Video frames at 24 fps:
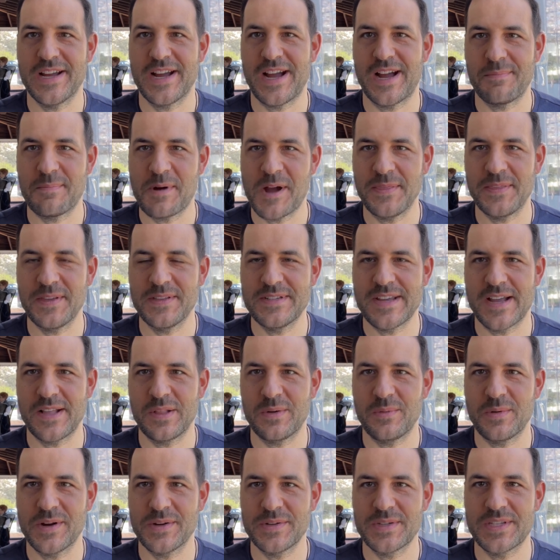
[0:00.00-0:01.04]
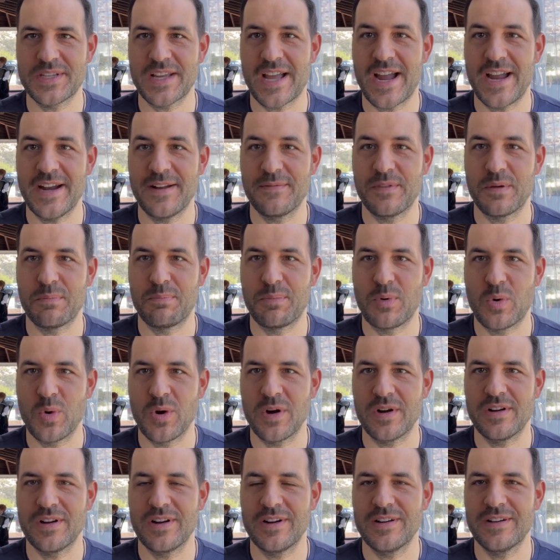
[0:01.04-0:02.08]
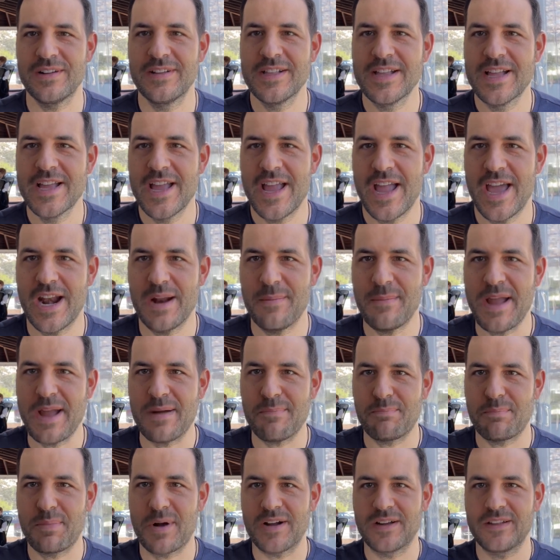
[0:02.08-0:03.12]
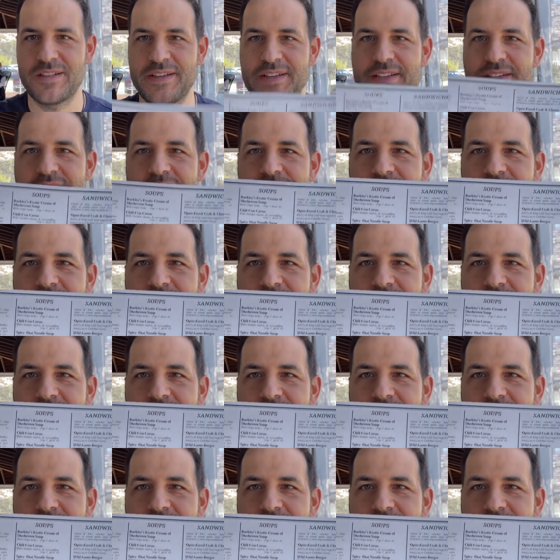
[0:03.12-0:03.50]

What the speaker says: I'm on the Delaware side of the border, and I'm at Buckley's